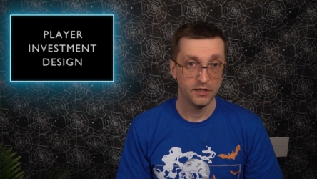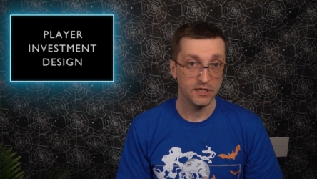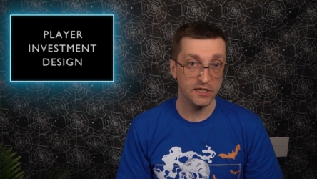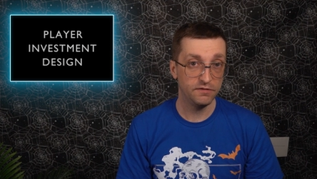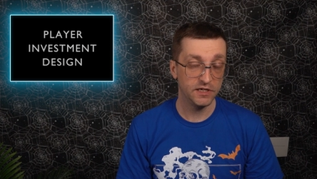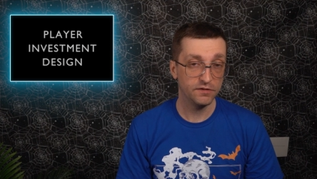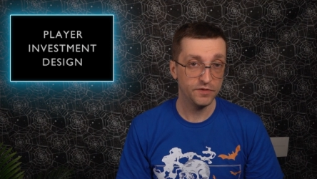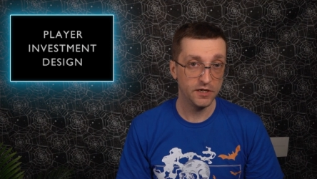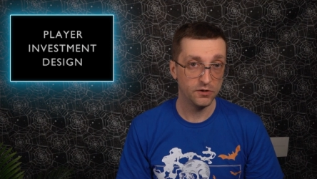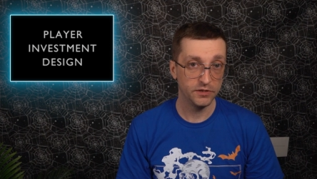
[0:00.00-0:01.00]
even if
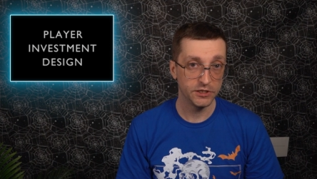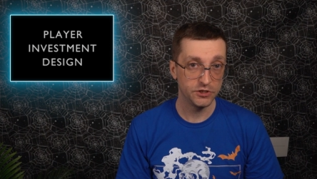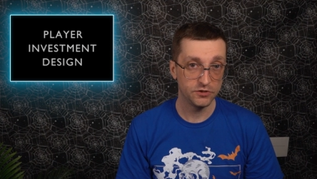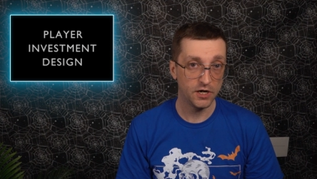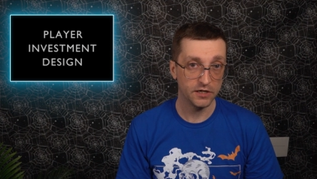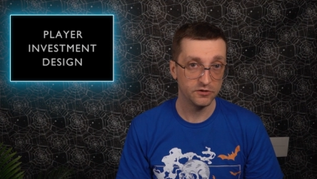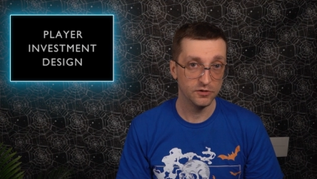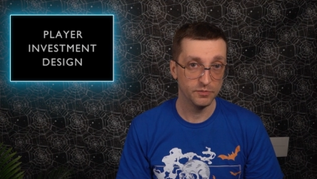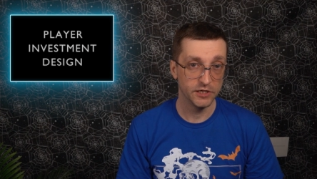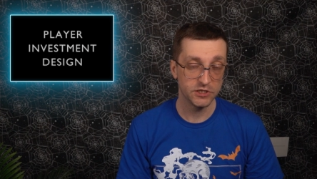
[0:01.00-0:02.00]
they don't let you talk
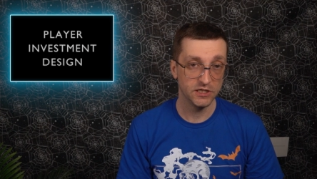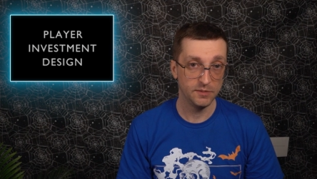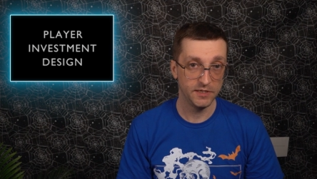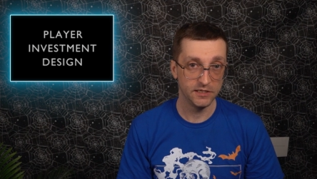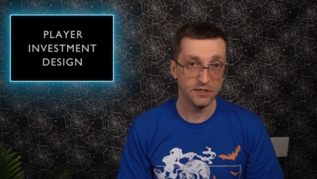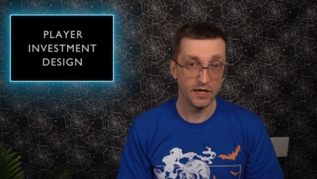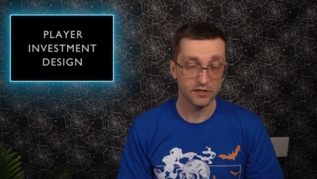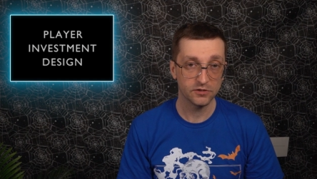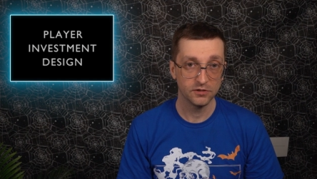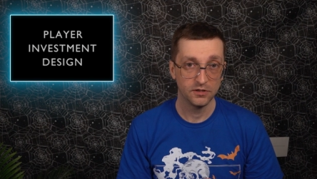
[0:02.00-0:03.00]
too much in the mini
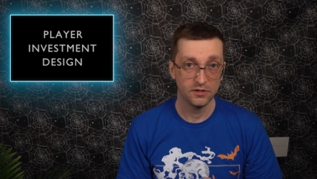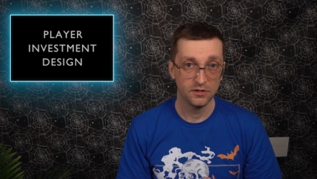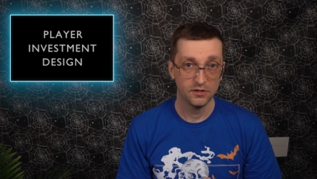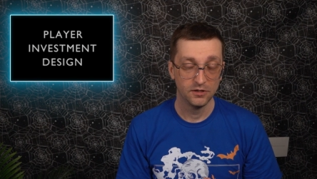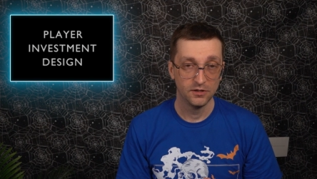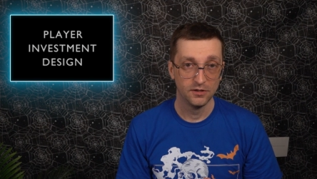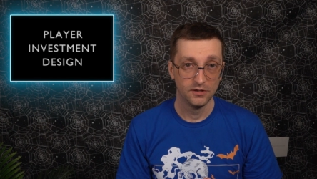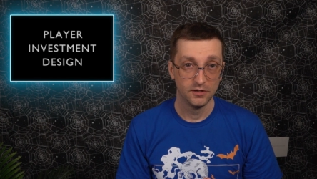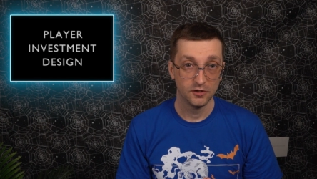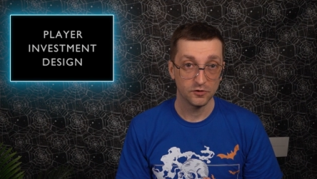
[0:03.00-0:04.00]
docs.
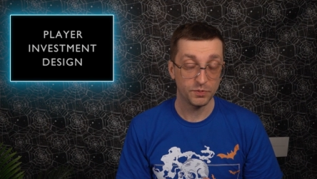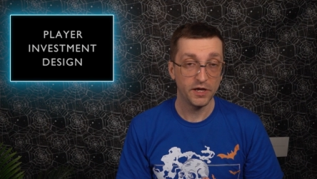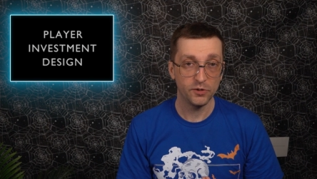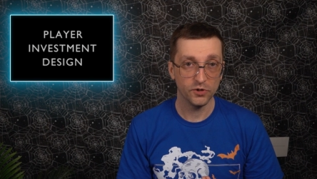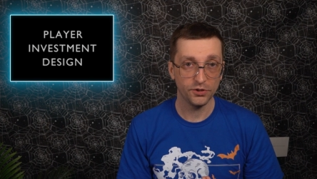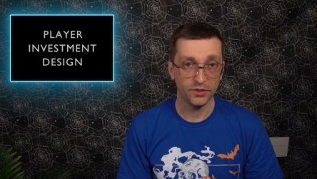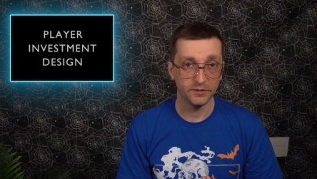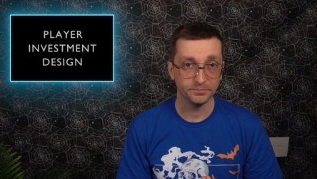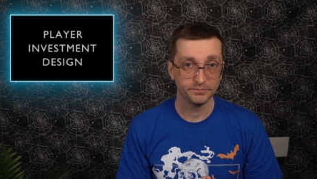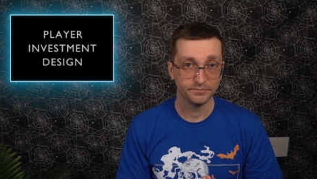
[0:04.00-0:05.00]
It's probably worth
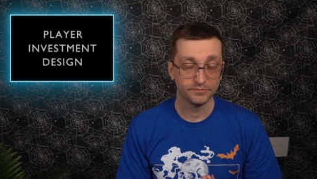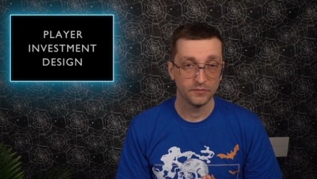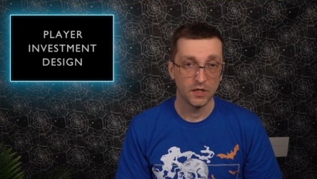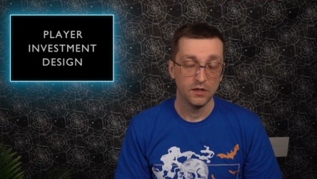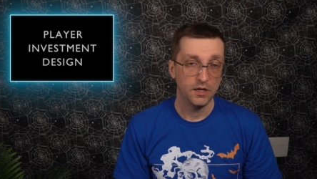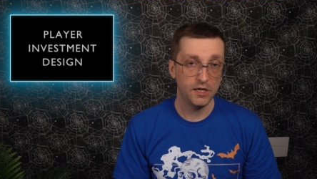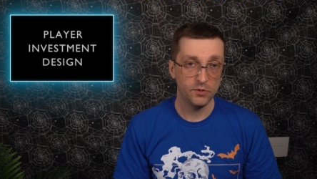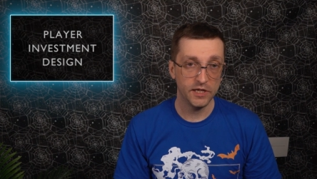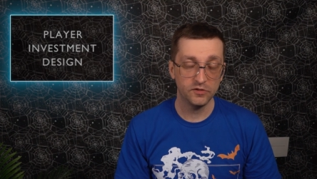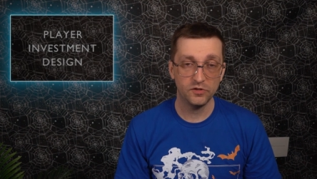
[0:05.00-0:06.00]
it.
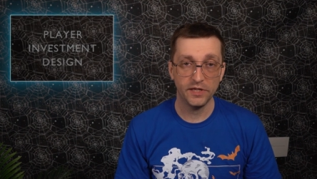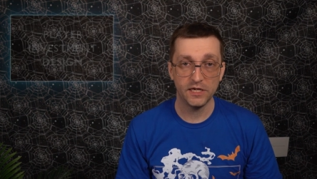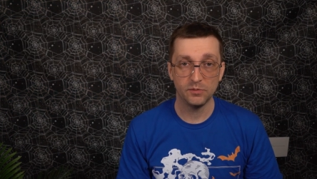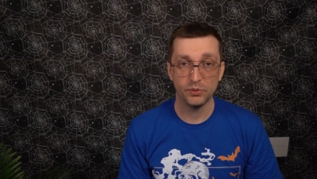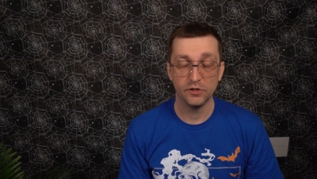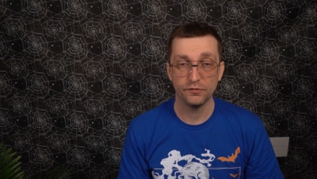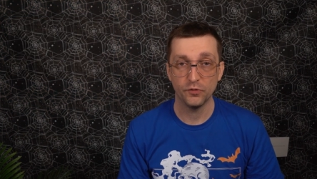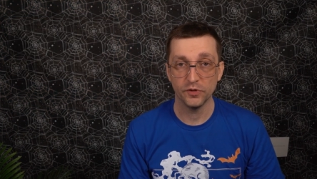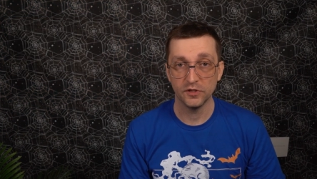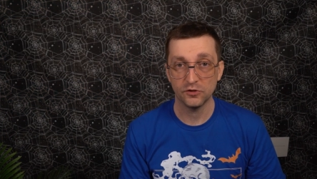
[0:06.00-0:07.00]
Anyway, that's delayed input
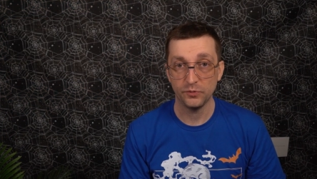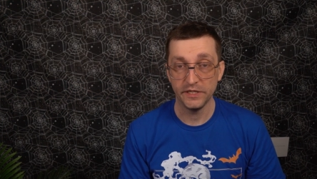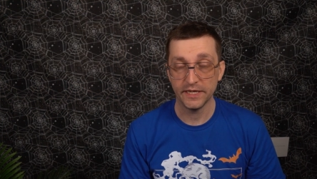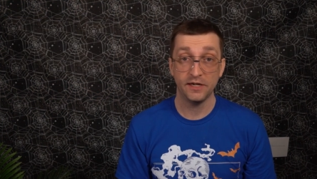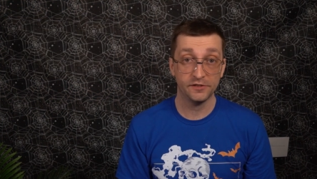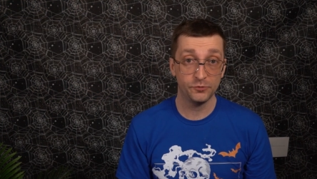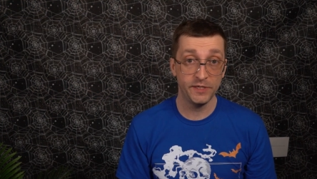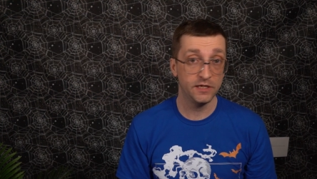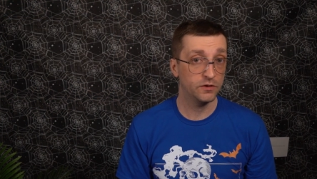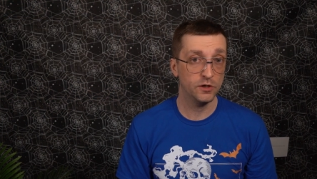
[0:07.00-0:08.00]
for this week. Next
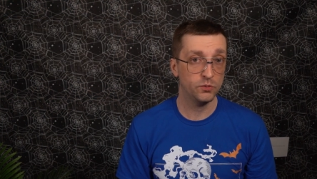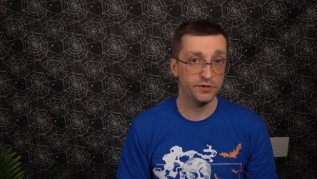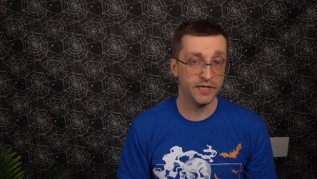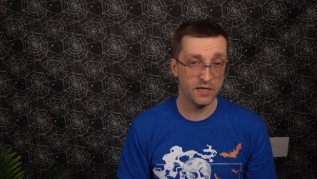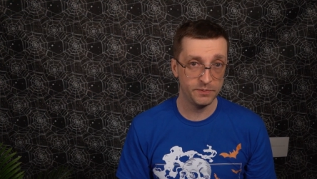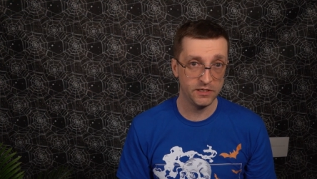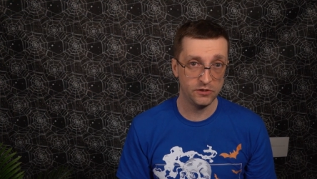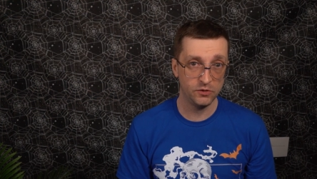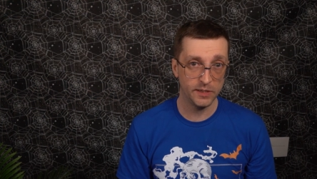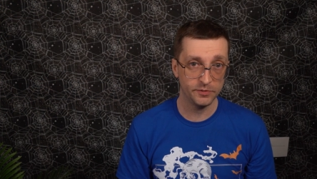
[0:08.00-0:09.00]
week, there will not be a
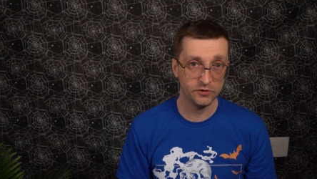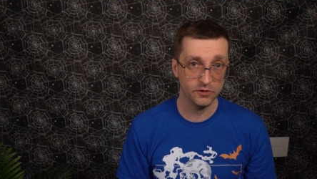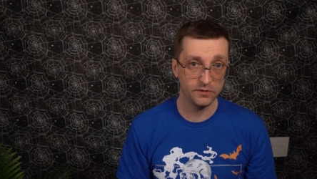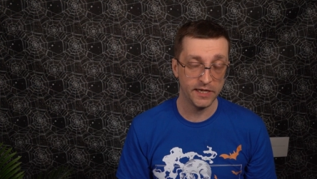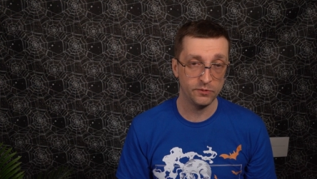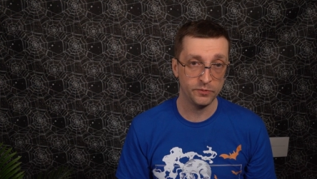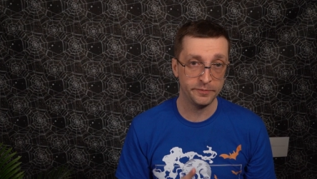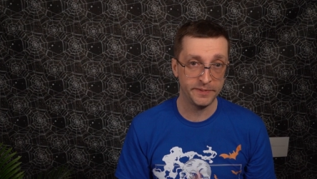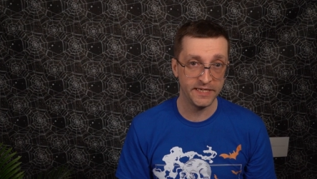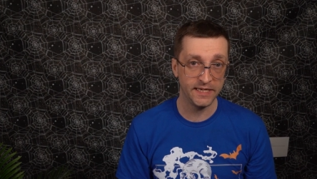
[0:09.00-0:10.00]
new episode. I will
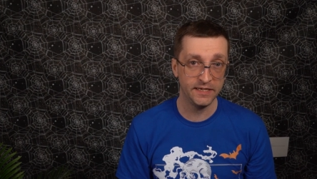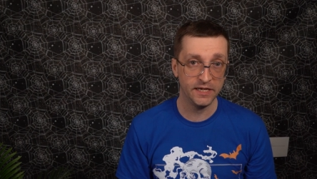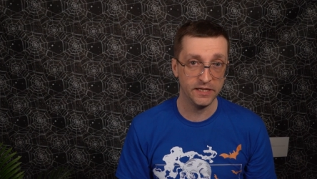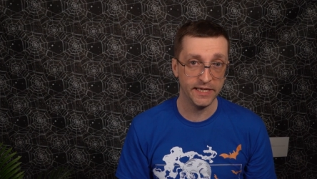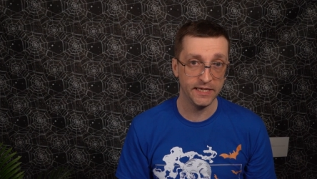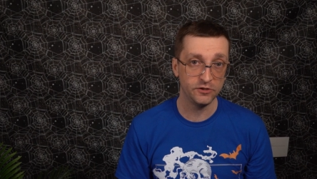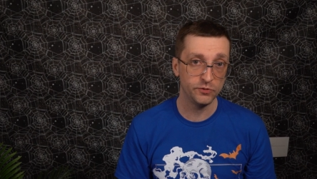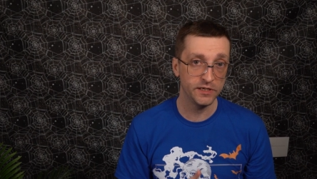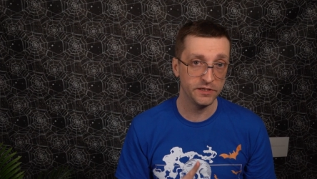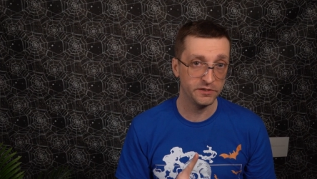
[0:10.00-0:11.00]
be in LA
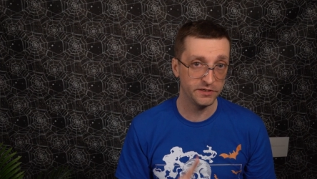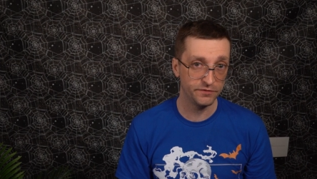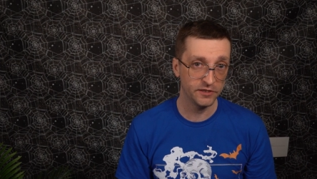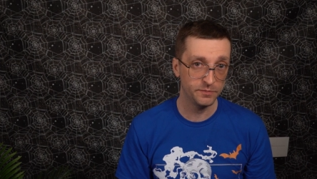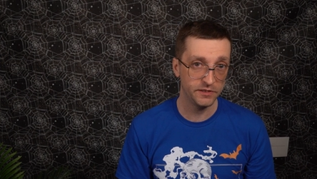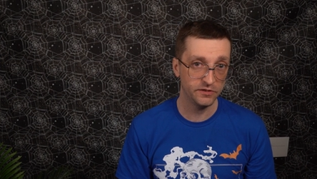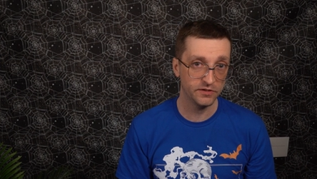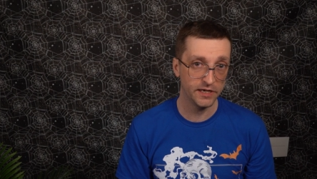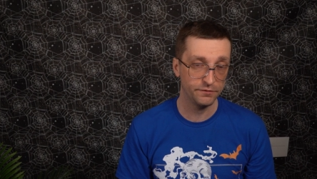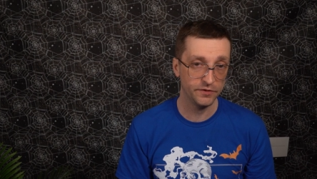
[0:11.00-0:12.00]
doing a little investment
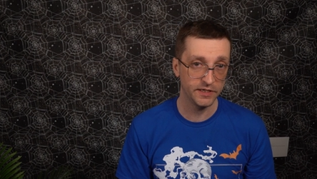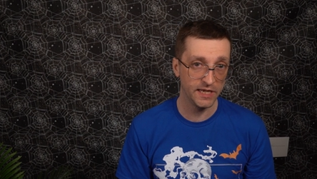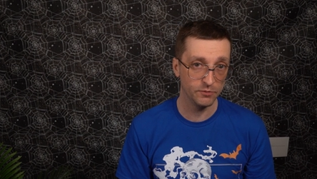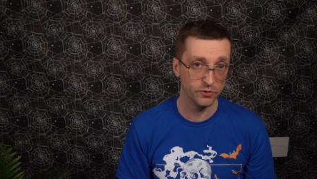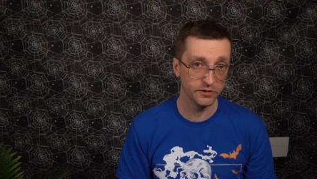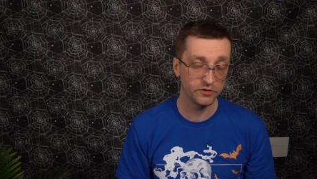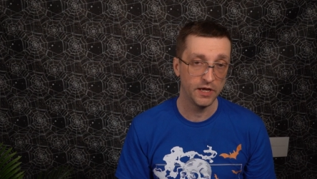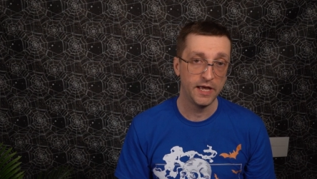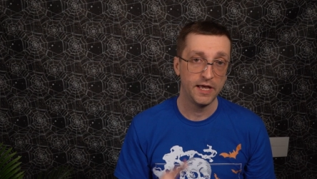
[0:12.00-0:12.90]
design for the Game Awards.